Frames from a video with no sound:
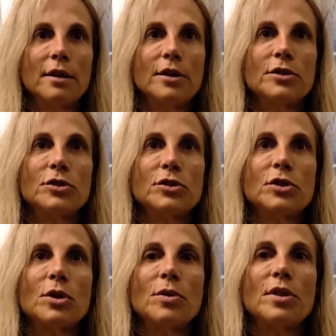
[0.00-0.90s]

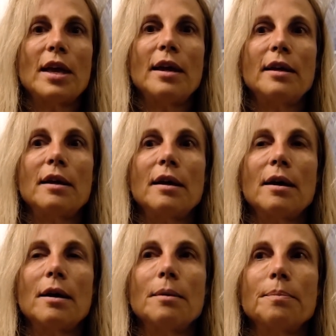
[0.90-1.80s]
So they,
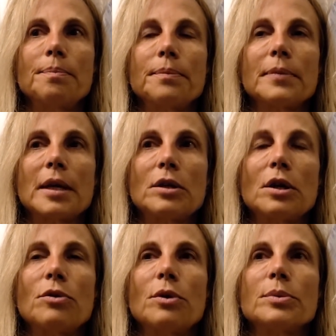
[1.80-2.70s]

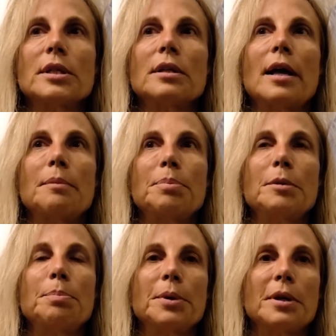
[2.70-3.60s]
there was a lot of
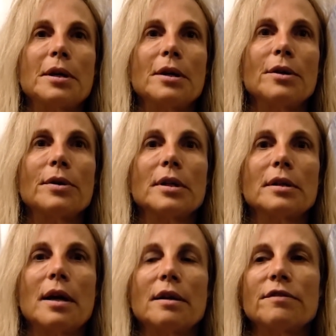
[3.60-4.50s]
people here and a
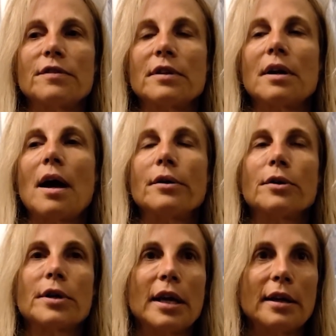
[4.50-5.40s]
lot of
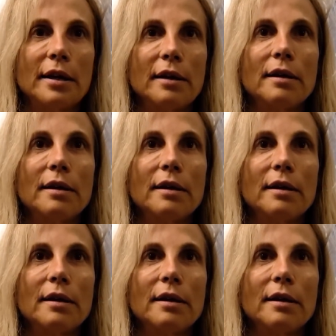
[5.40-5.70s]
congregating.